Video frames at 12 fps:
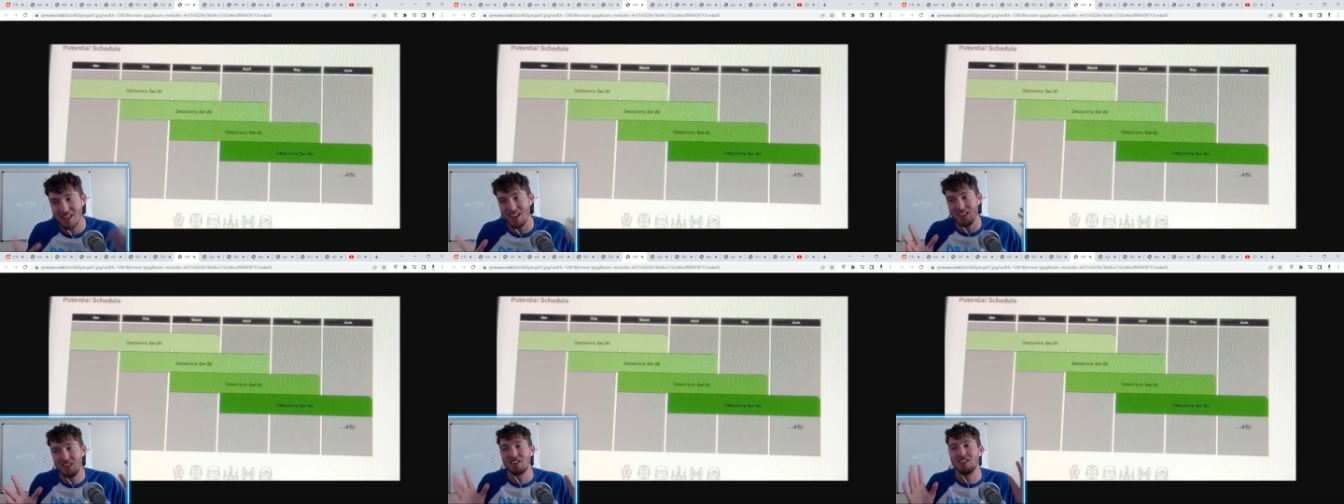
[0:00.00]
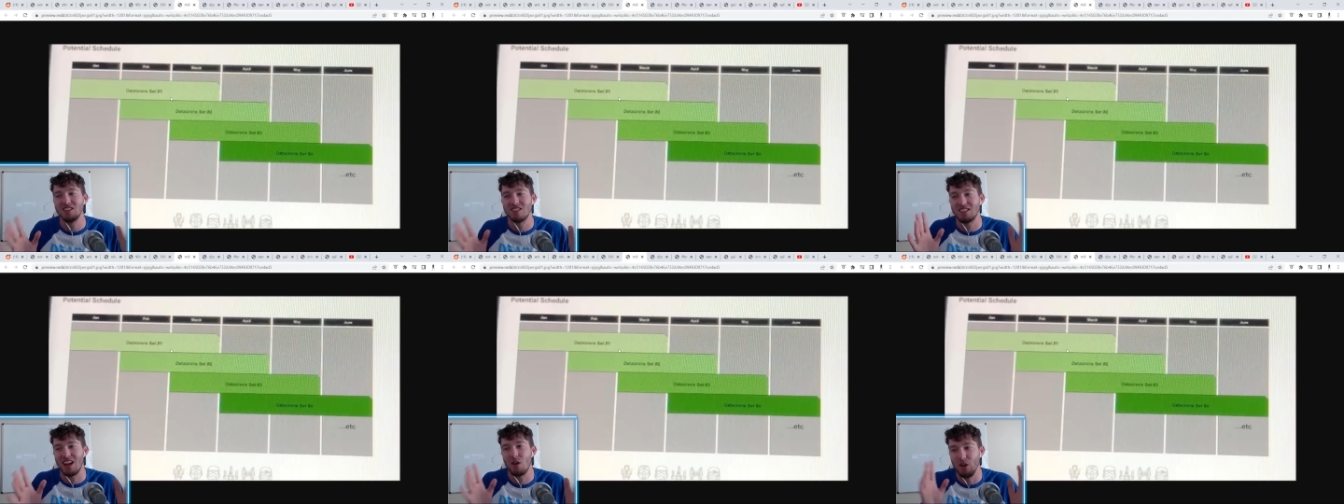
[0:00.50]
say let's... that this
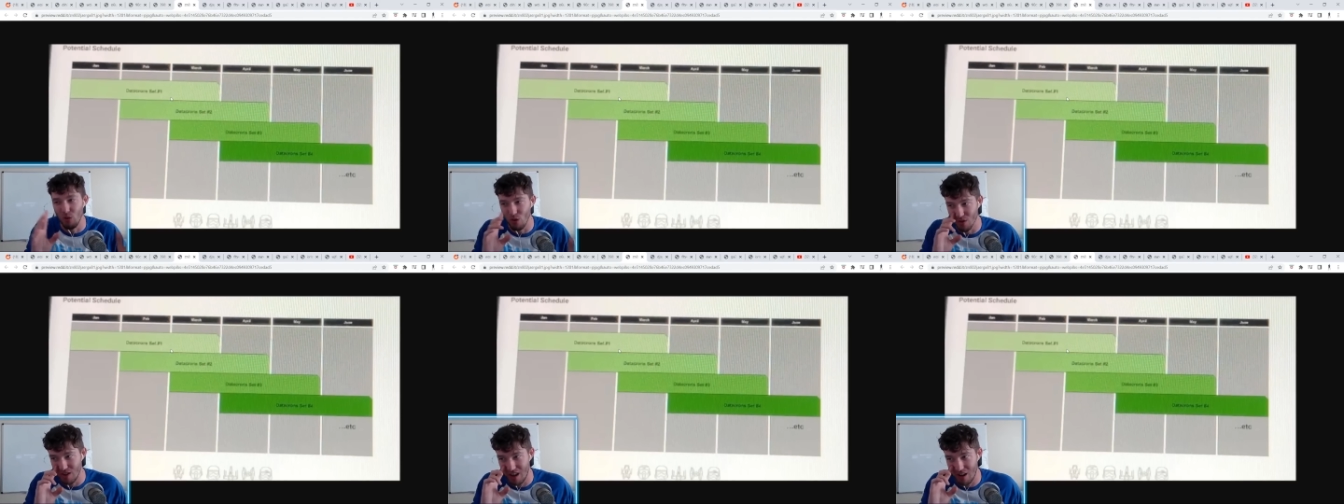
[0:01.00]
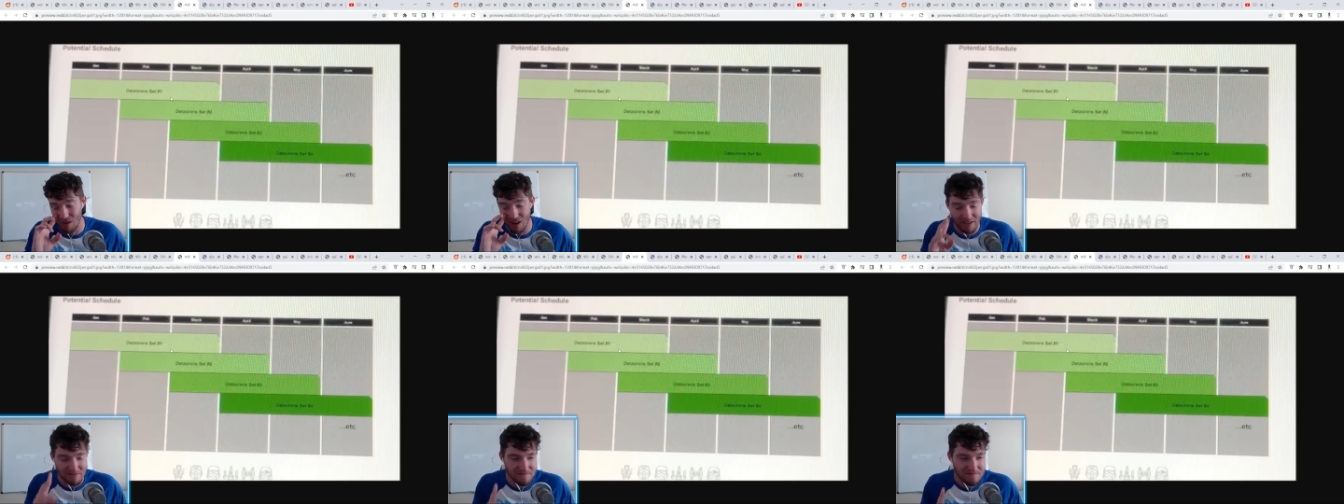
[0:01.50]
is how it rolls out,
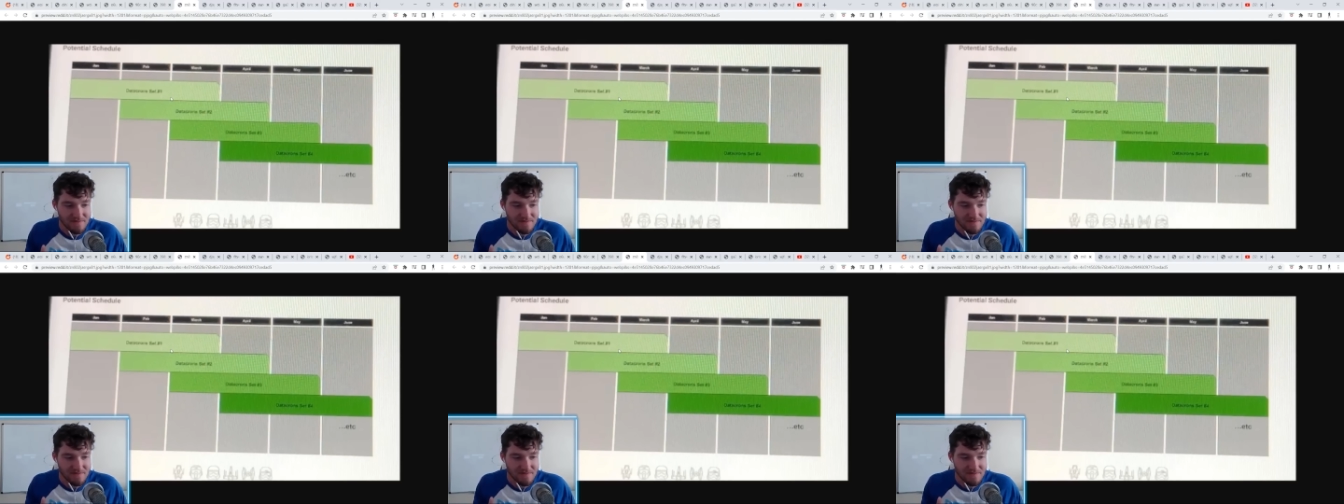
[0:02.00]
right?